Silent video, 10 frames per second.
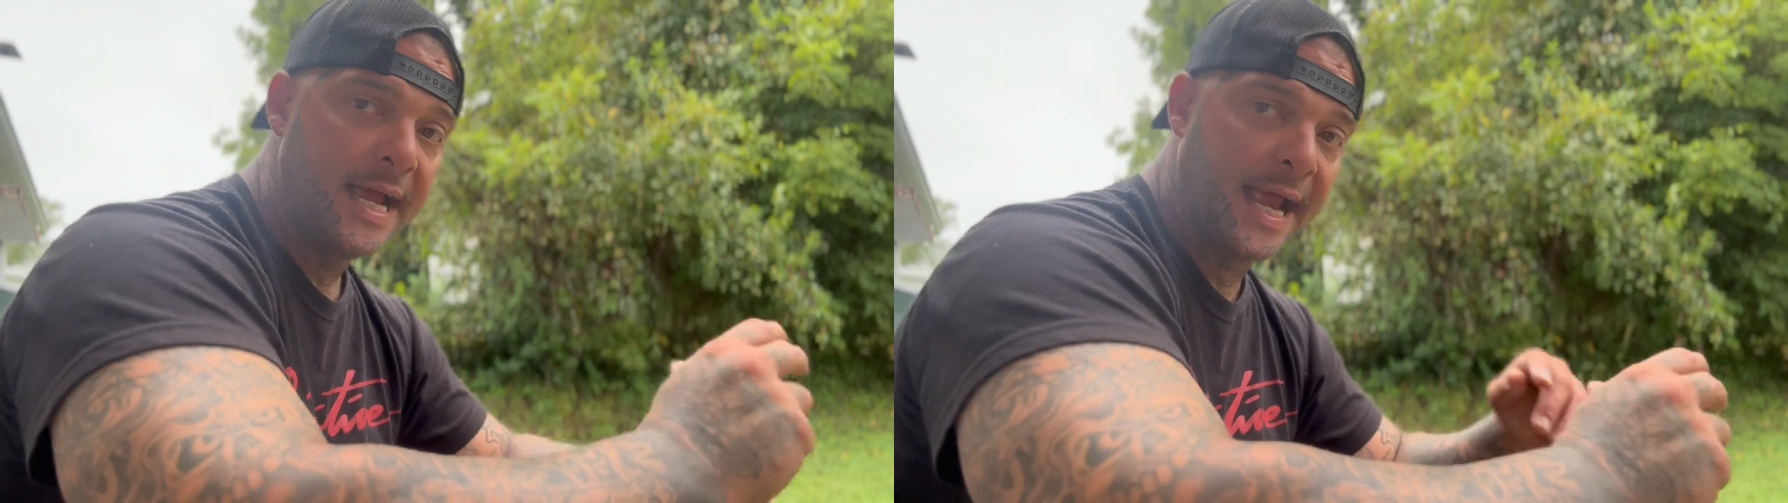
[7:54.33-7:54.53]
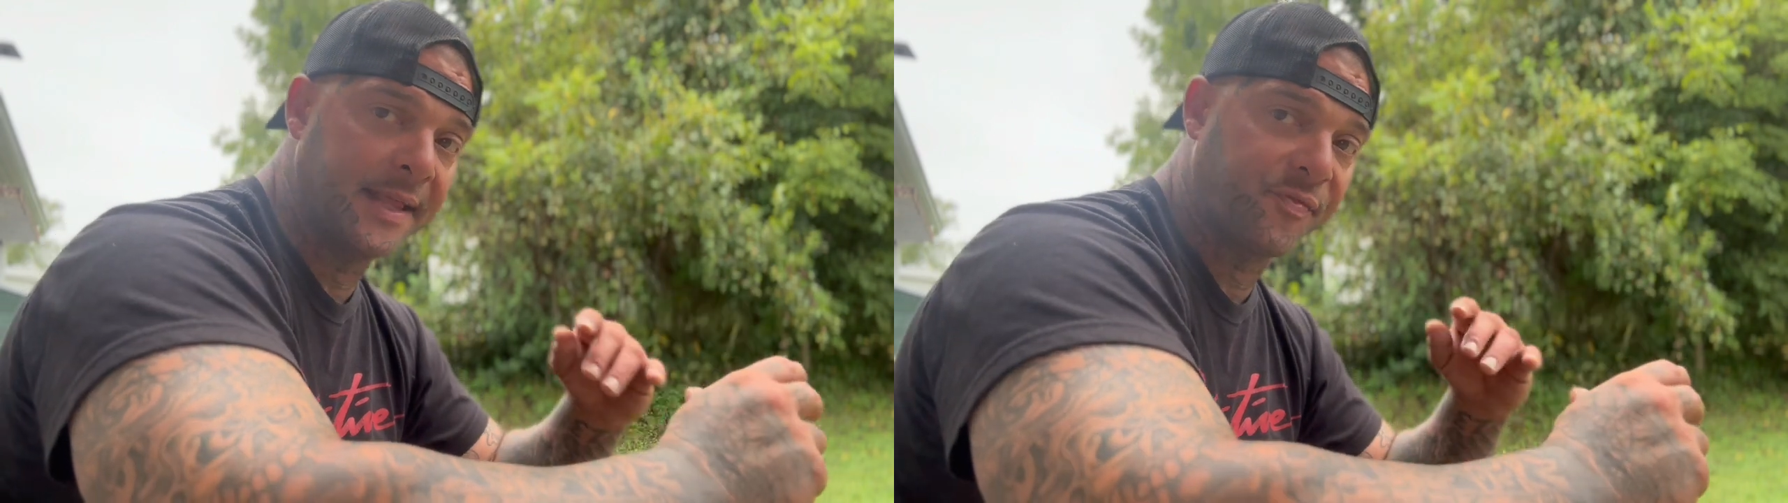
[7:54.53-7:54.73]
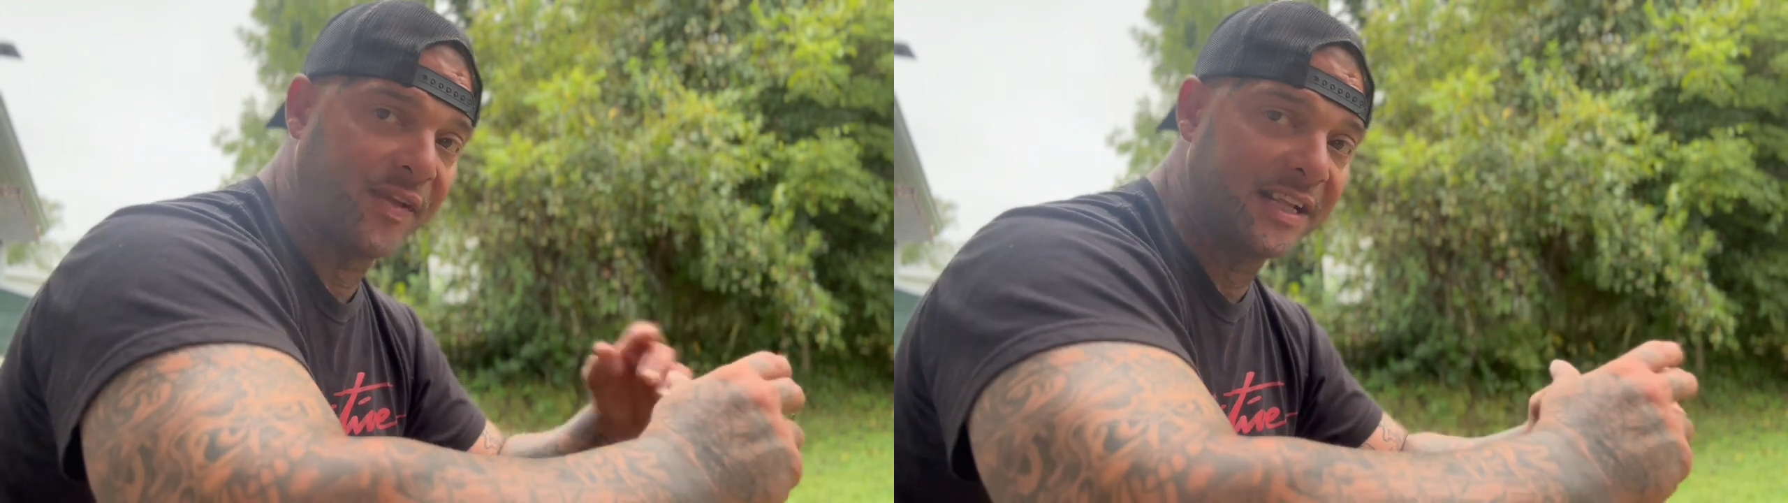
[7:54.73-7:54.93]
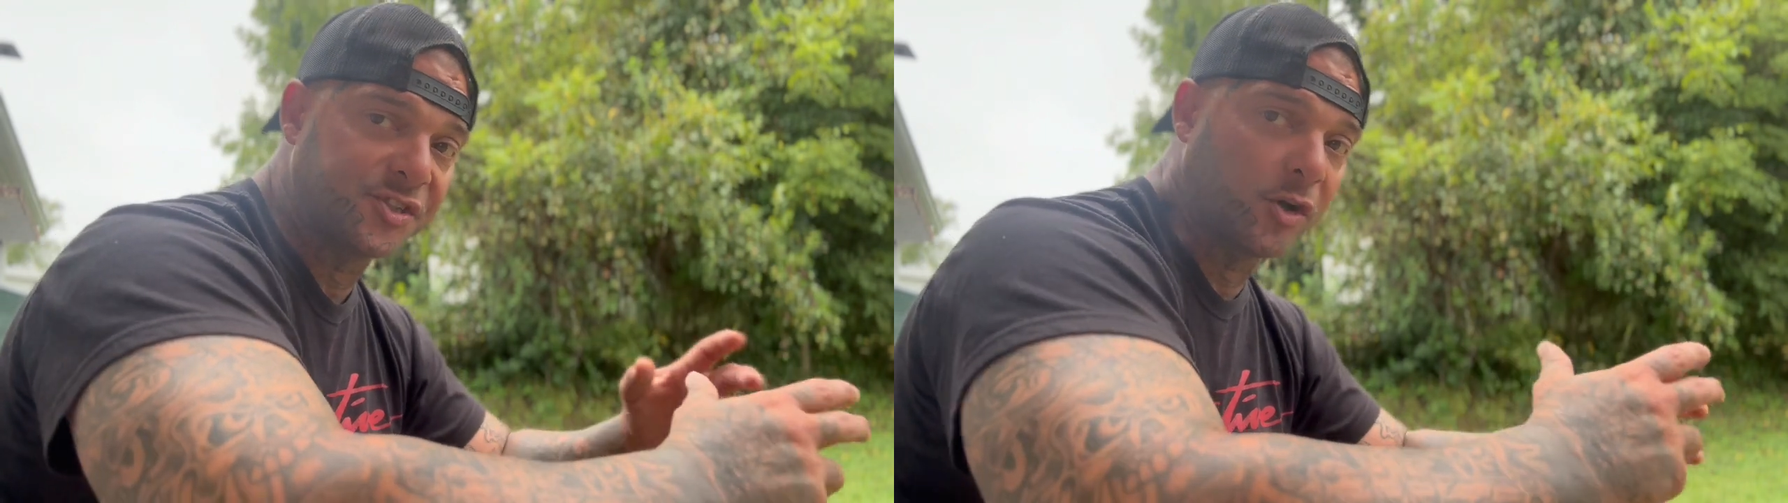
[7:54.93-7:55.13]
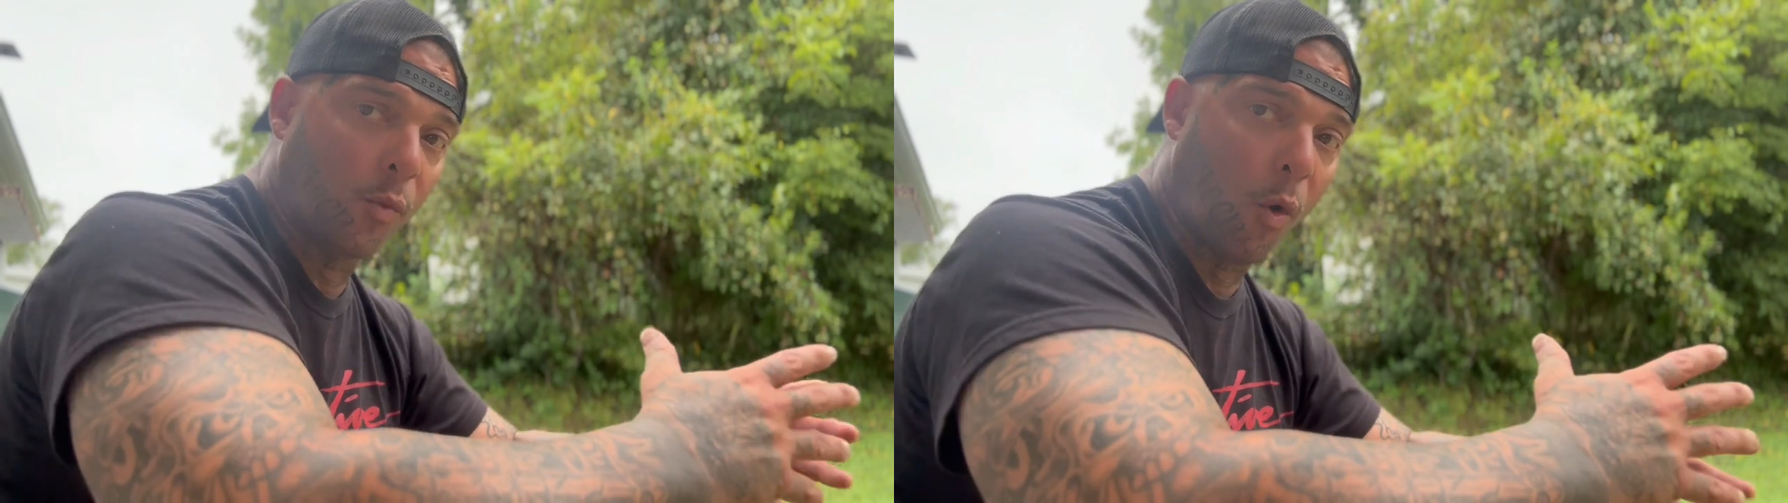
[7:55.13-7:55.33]
and then think that
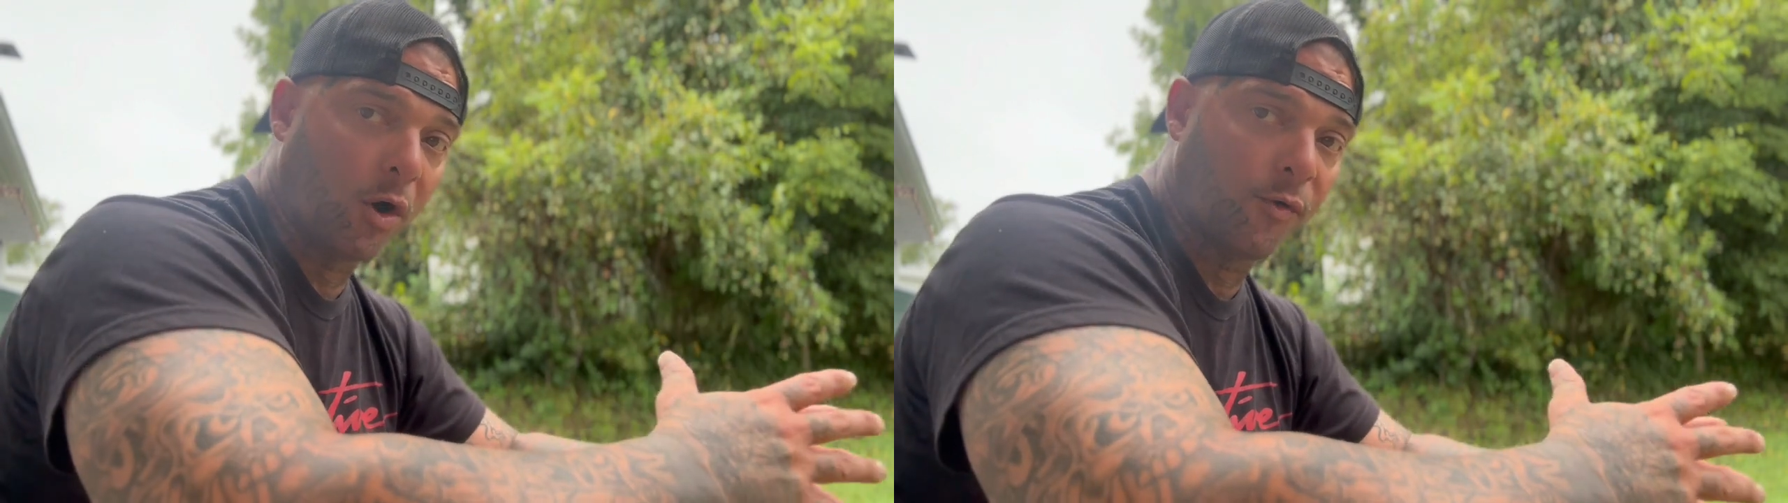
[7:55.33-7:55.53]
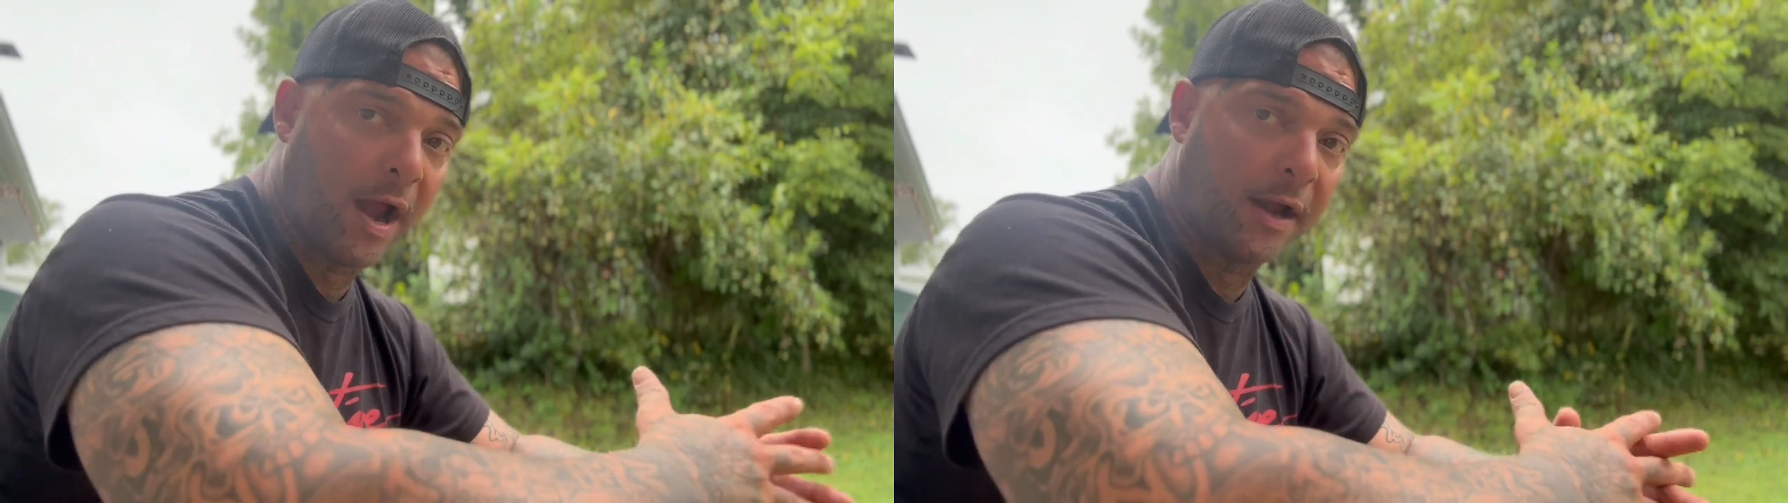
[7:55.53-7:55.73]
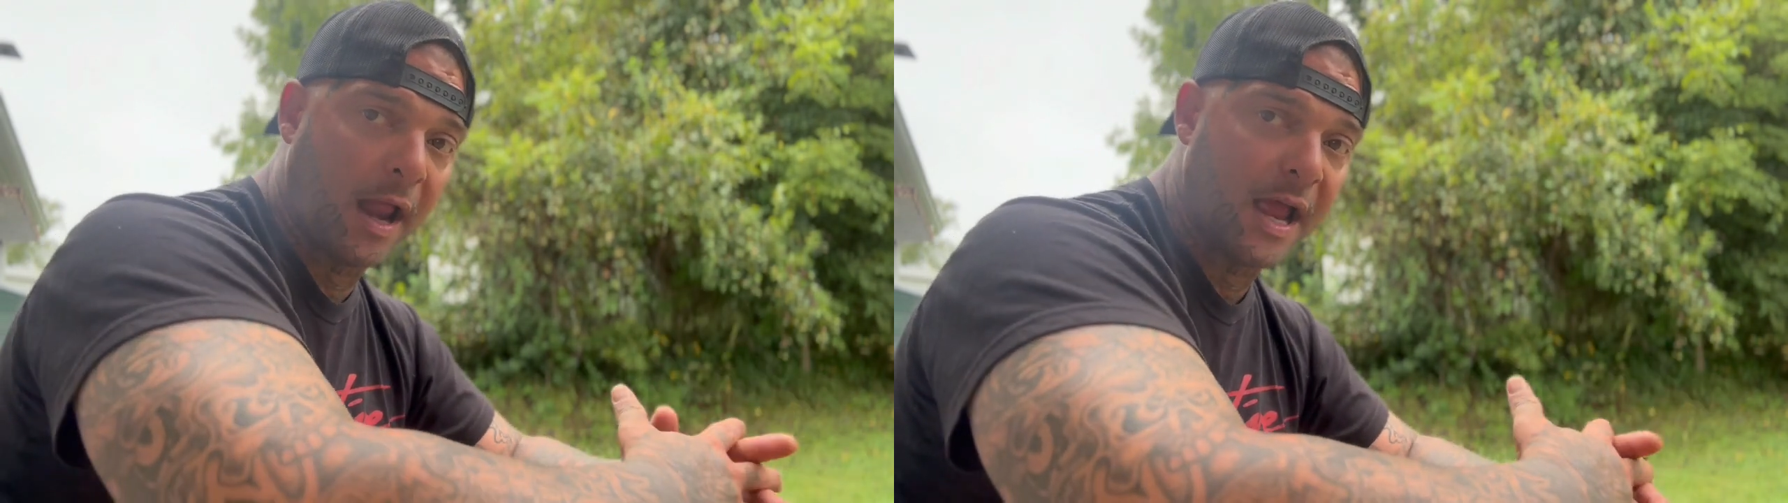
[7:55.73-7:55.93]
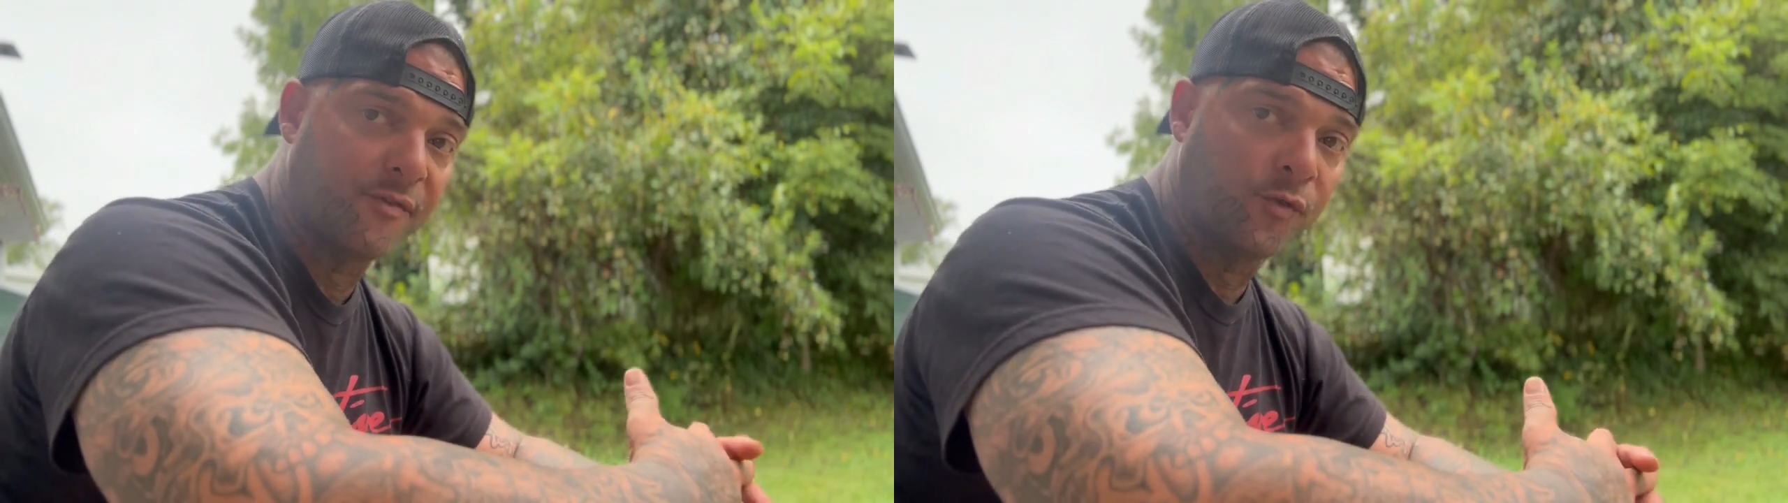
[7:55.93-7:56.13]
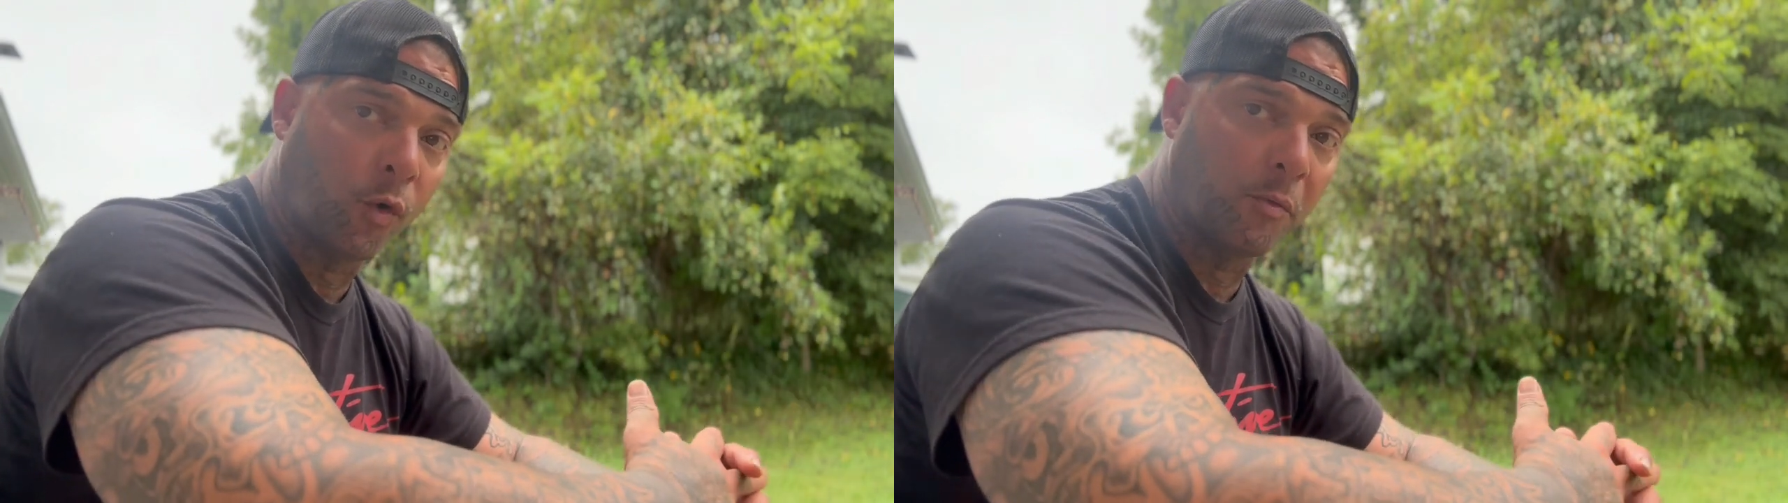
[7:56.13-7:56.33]
you're going to walk around
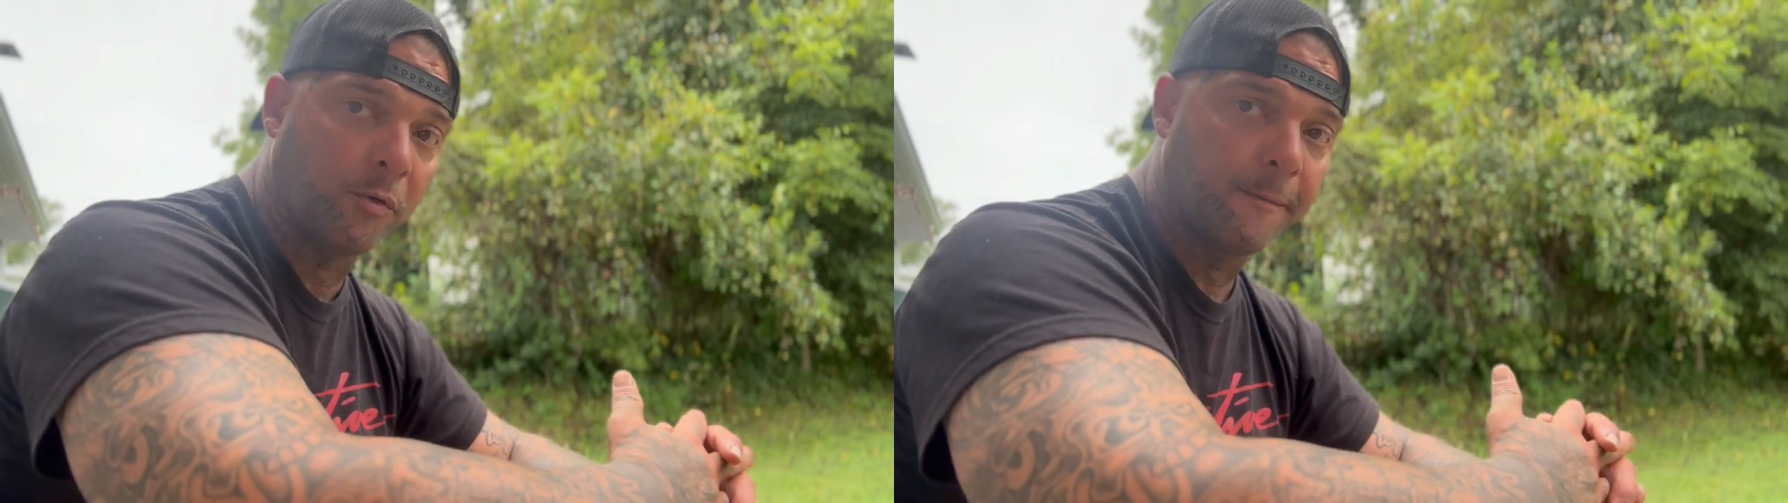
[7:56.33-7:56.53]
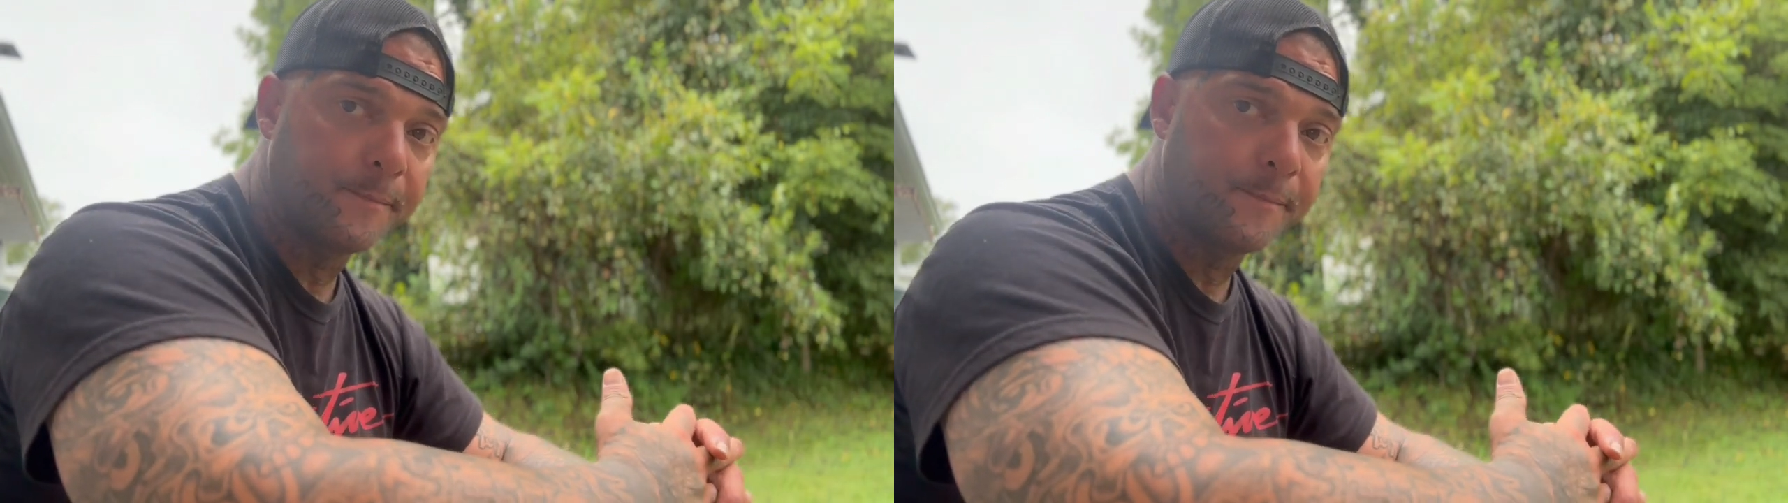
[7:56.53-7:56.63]
life normal,